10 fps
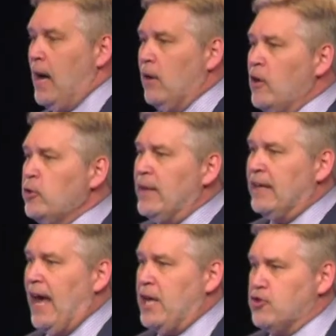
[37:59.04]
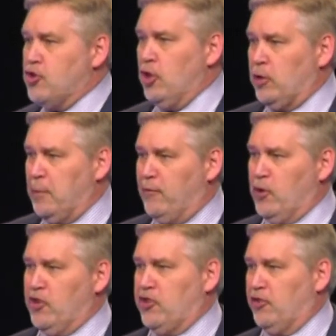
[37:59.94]
long do you engage children before
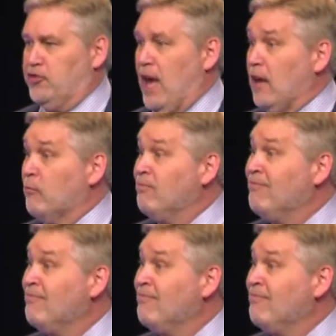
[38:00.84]
you just tell them?